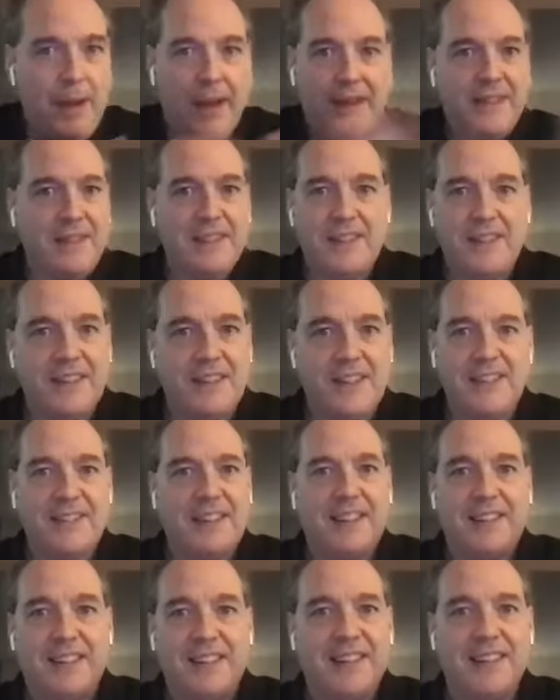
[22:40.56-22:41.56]
methods and things
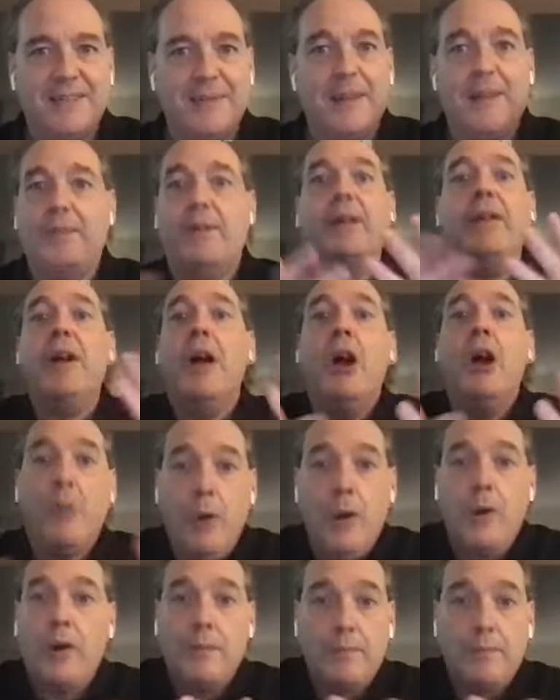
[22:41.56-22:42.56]
like this. When
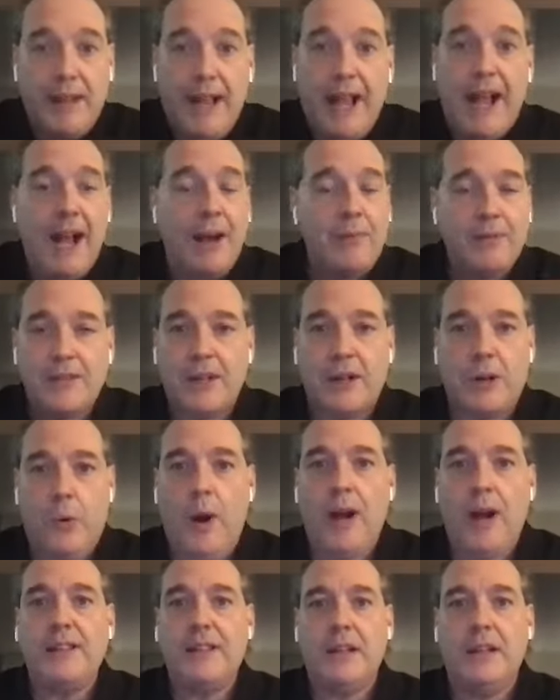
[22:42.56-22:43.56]
we were I was at
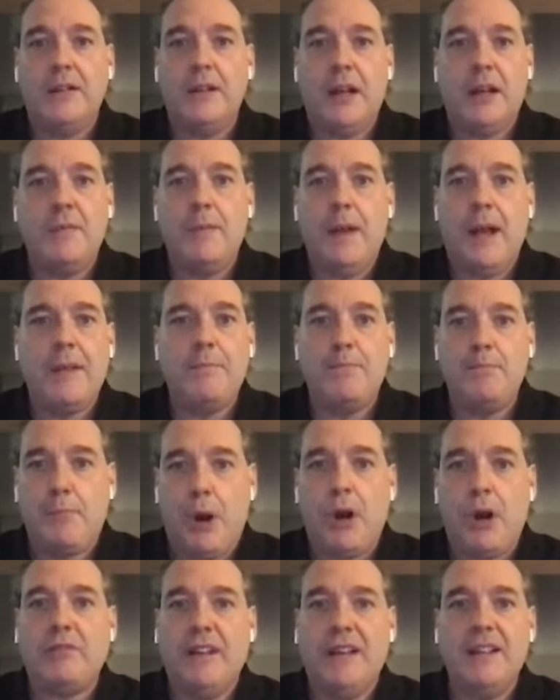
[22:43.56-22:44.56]
Quant at
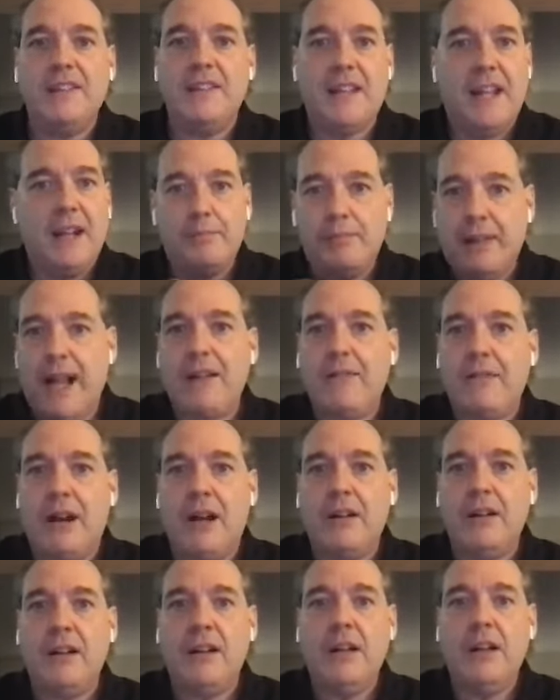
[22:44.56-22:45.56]
Barclays and then at
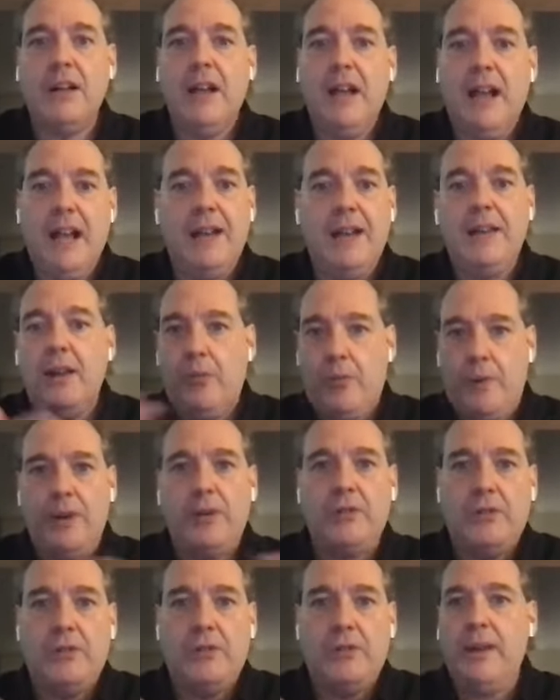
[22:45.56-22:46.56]
BlackRock. And, we
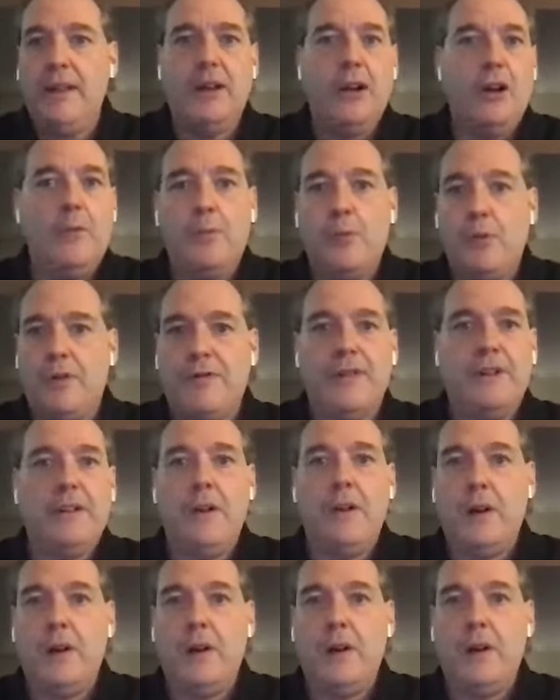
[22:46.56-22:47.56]
were doing,
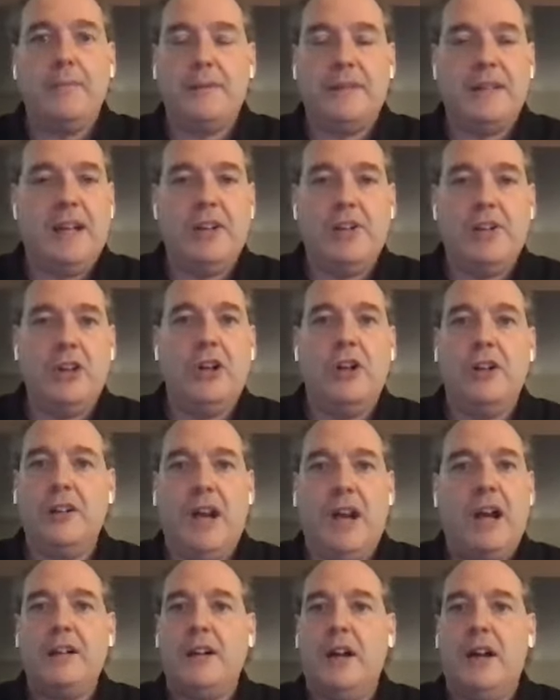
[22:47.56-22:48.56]
portfolio optimization on
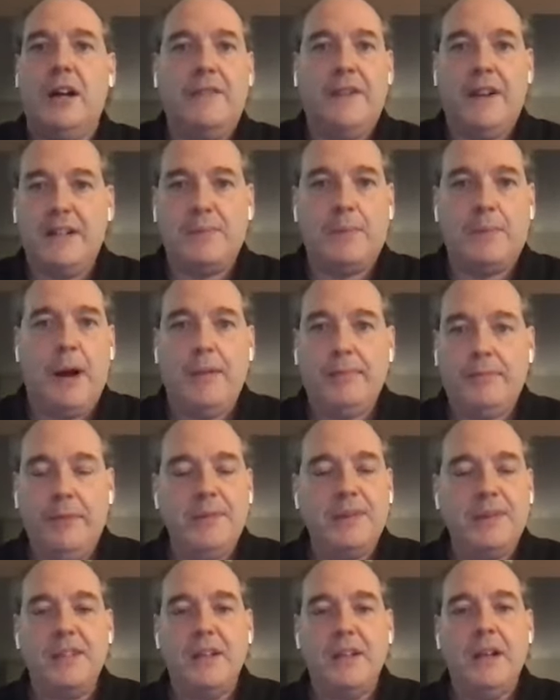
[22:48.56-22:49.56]
non-convex
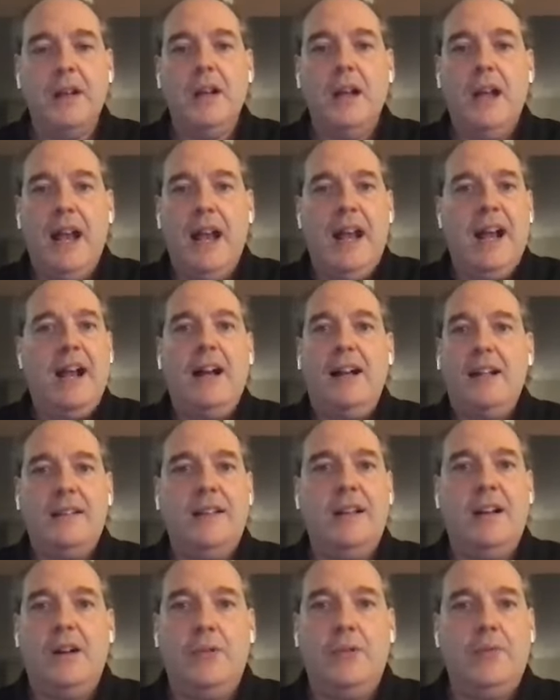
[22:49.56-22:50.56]
problems. And,
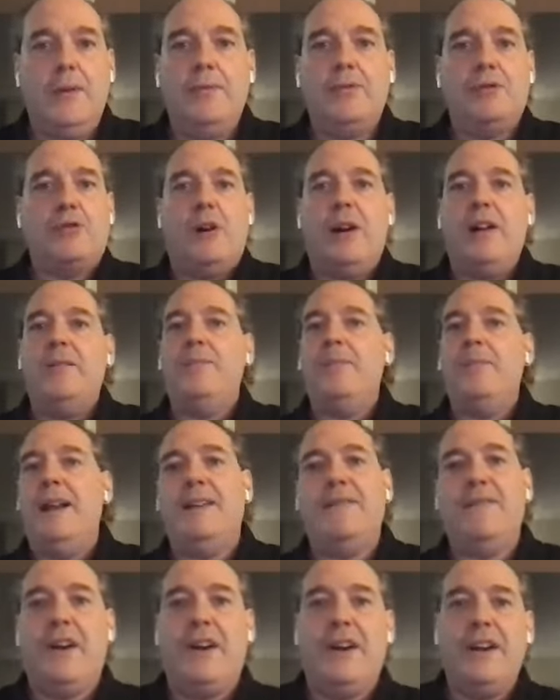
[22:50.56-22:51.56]
we would try
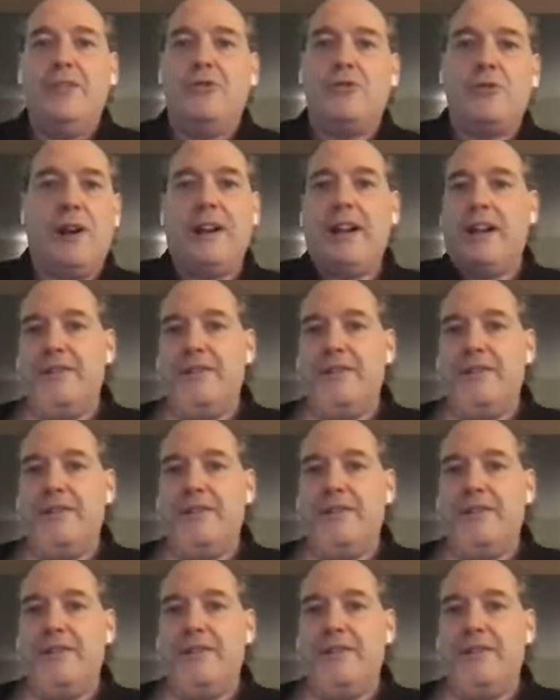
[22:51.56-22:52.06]
to you try to